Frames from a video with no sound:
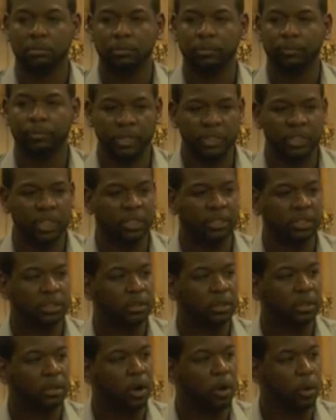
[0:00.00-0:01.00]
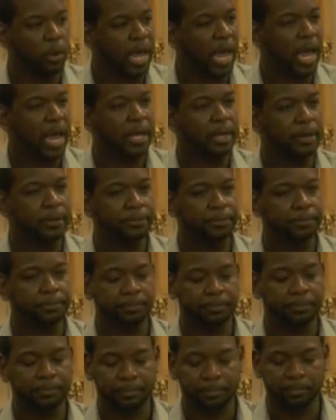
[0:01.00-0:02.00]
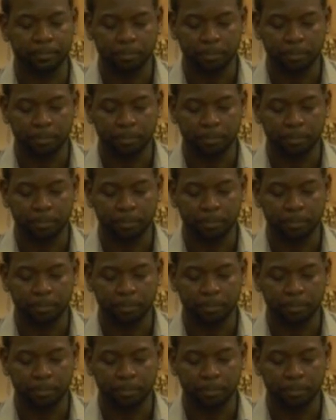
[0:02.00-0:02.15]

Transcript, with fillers: for just okay. Yeah.